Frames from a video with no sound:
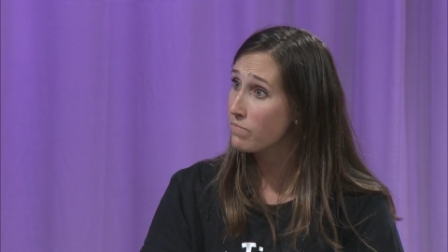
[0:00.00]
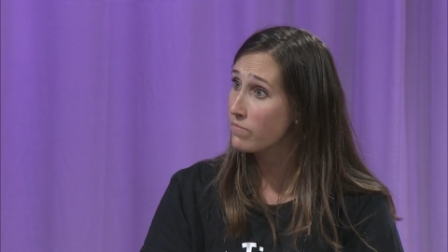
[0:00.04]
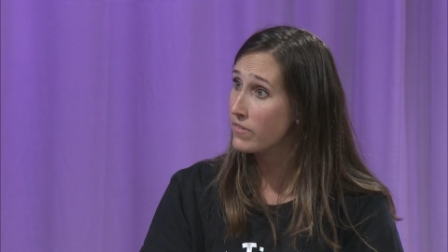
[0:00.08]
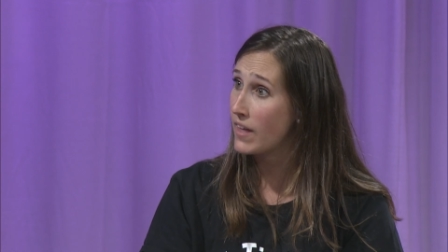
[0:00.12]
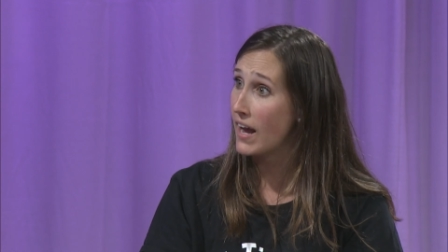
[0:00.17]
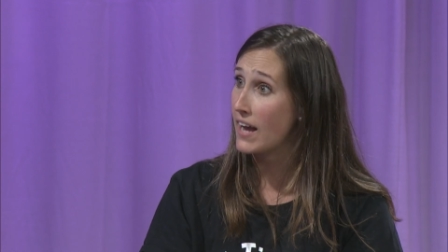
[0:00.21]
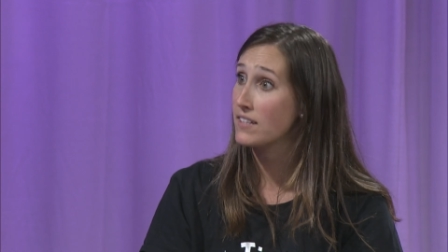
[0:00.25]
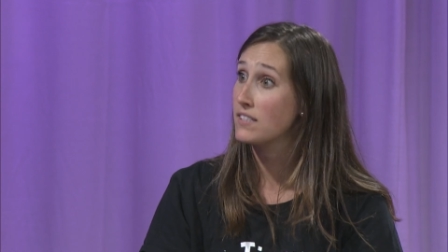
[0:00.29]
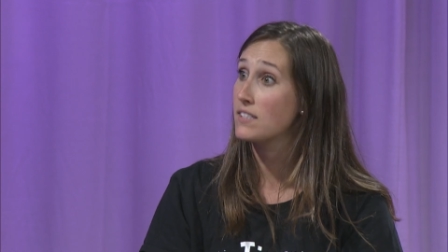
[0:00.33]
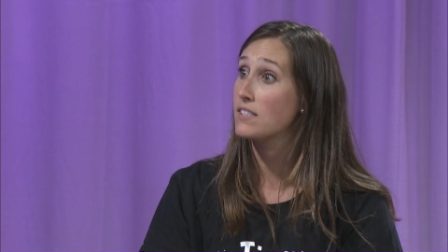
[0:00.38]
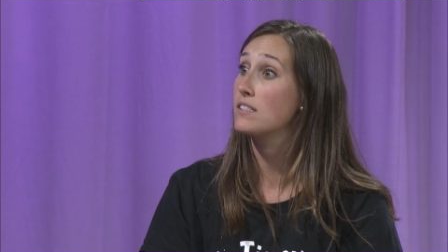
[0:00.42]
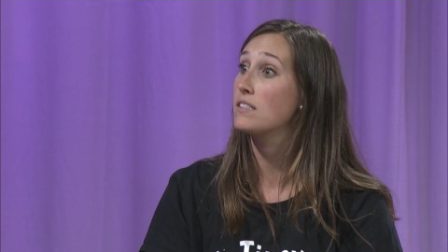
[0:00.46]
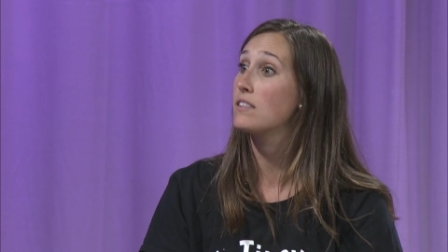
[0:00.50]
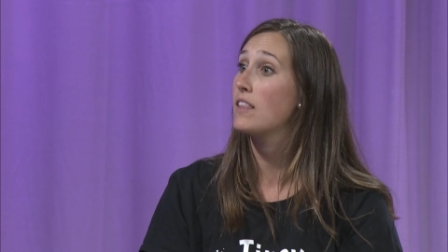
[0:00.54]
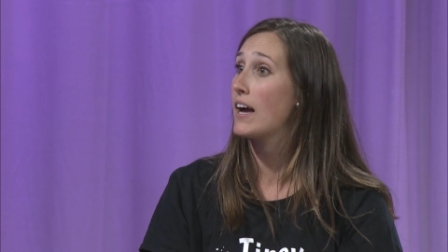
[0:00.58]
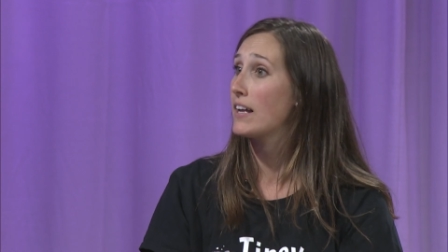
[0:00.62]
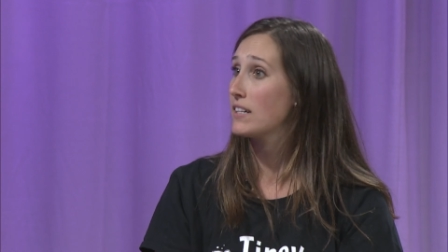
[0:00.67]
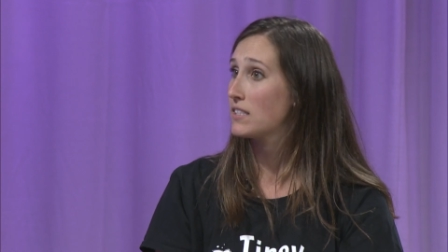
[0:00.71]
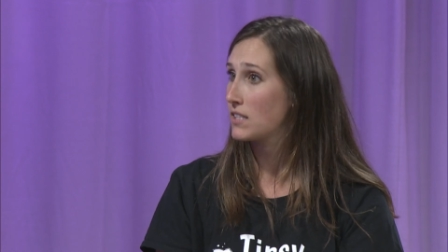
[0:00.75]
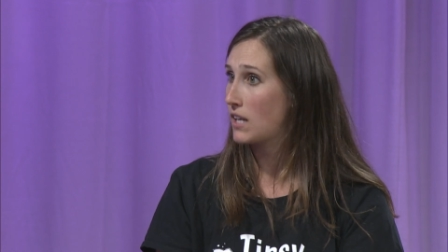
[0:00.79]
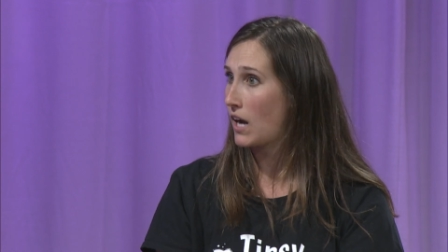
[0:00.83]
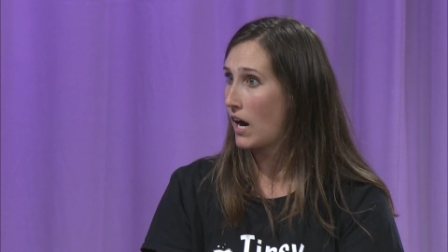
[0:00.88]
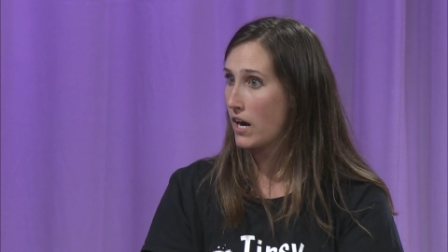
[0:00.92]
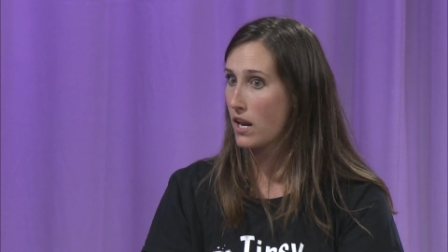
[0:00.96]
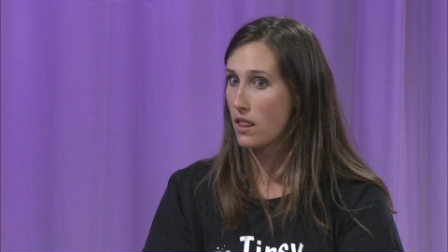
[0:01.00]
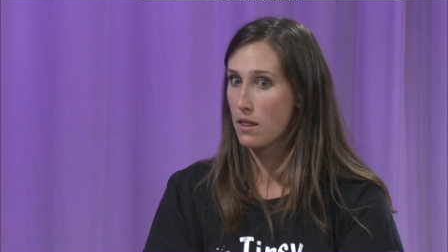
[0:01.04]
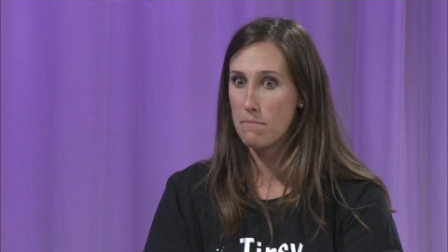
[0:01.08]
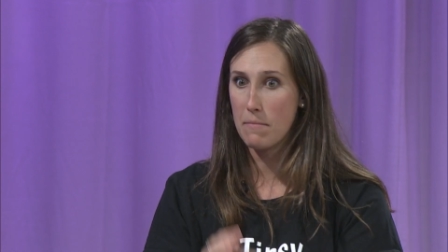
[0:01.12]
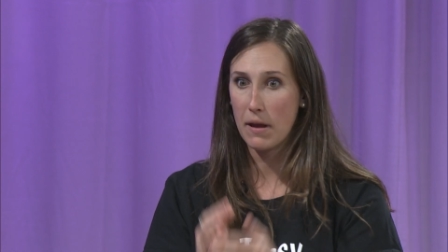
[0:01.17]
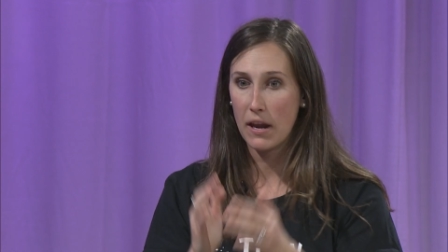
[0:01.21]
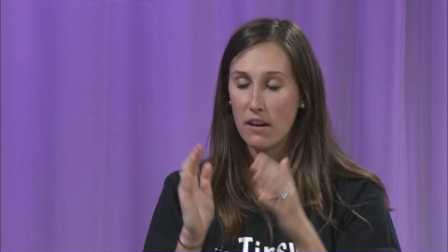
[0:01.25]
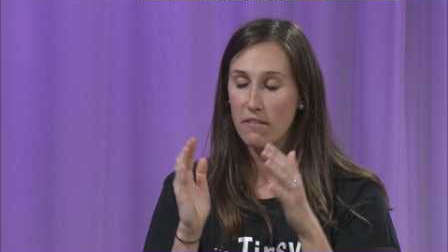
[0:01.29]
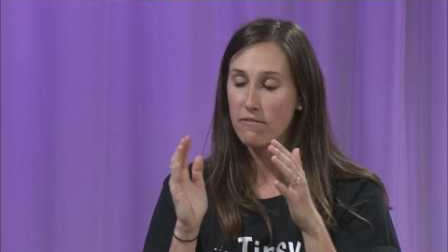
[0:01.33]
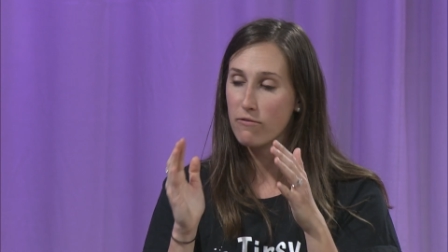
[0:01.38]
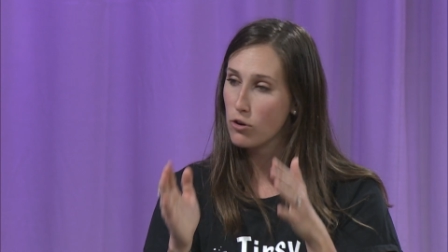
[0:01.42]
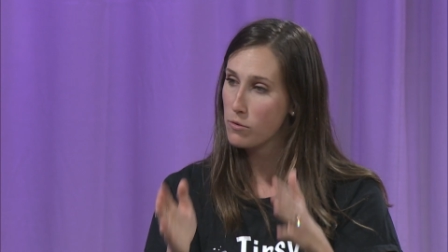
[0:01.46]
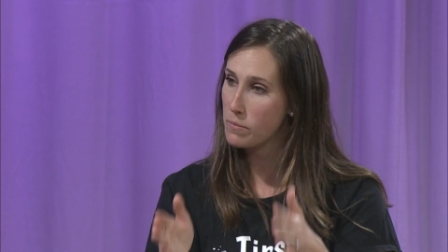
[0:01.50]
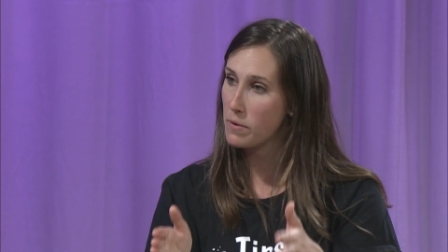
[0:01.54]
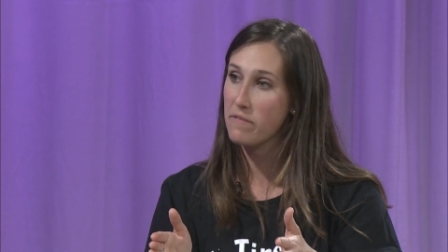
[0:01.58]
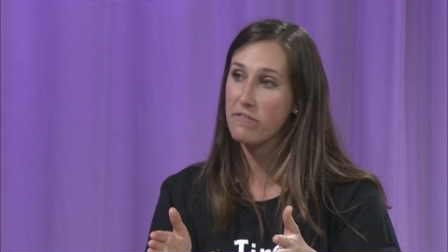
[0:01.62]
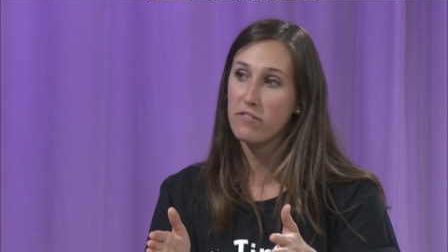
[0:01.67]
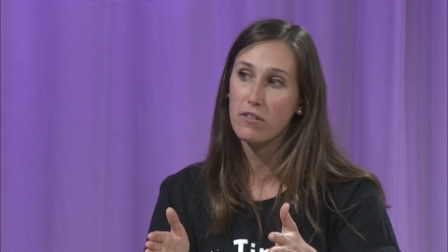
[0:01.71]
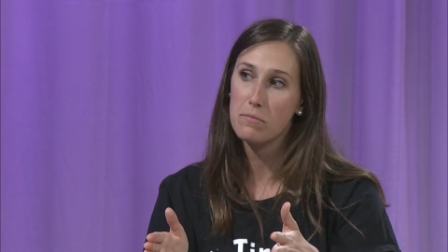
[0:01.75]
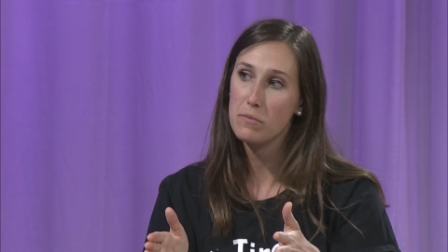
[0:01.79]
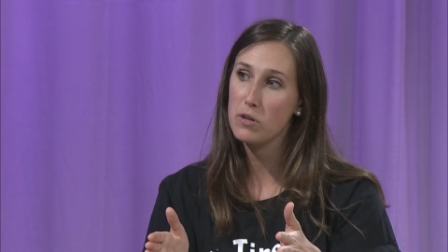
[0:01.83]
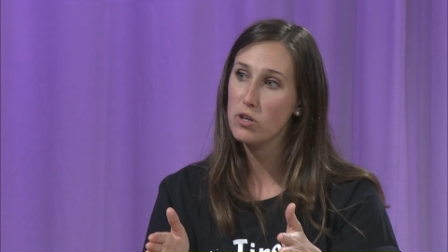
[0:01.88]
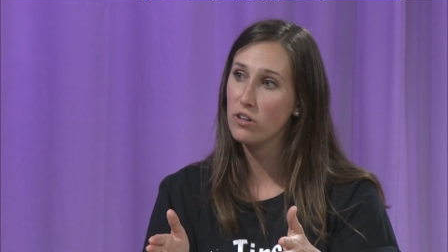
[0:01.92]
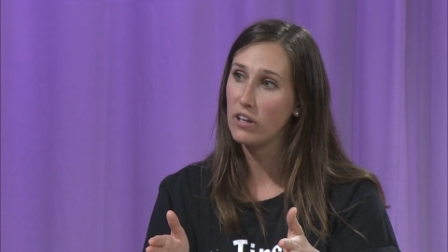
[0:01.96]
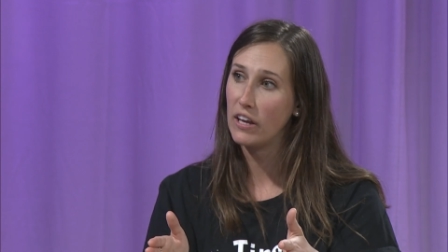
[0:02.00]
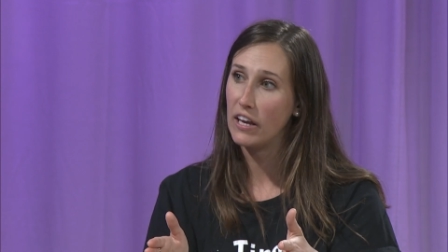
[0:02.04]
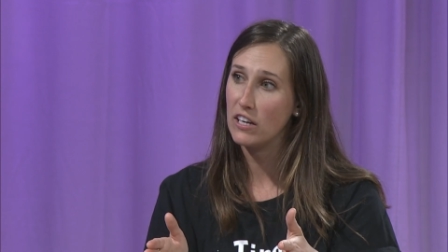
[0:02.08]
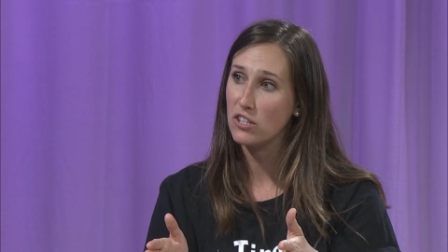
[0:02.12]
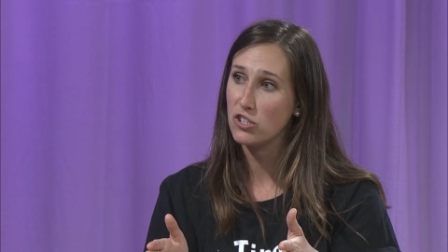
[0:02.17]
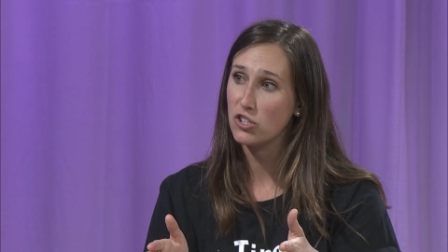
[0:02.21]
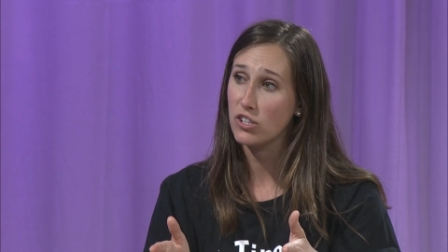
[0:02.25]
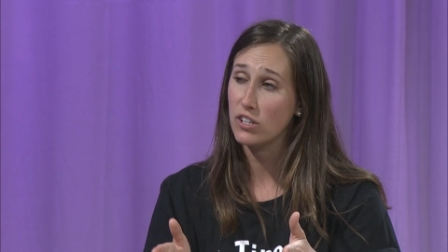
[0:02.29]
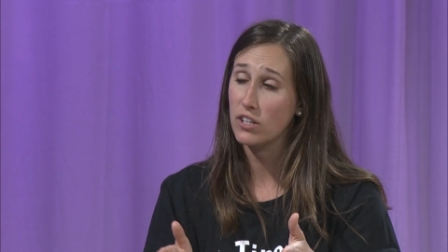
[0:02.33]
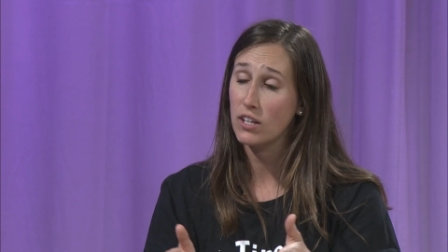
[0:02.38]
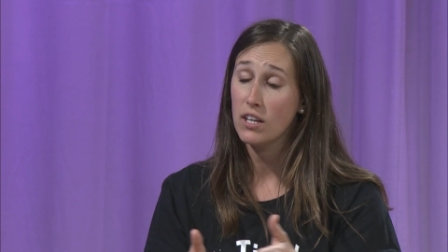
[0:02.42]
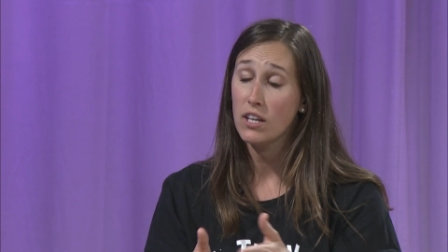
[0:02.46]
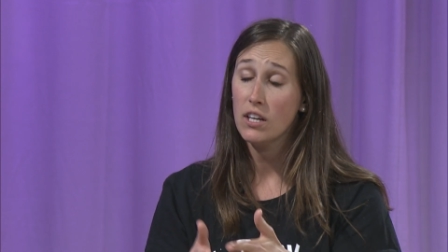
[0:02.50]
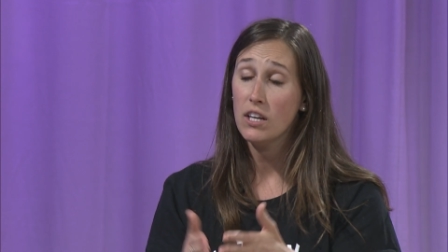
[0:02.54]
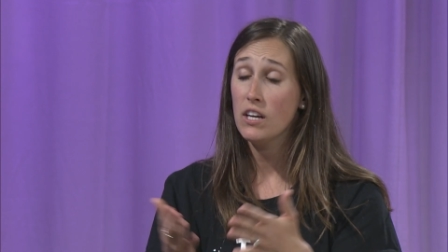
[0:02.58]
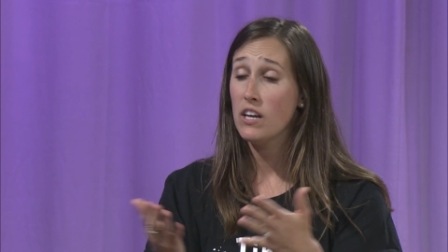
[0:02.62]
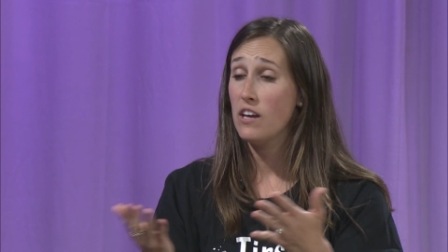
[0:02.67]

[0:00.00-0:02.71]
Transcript: That's okay. that's kind of the main form of communication.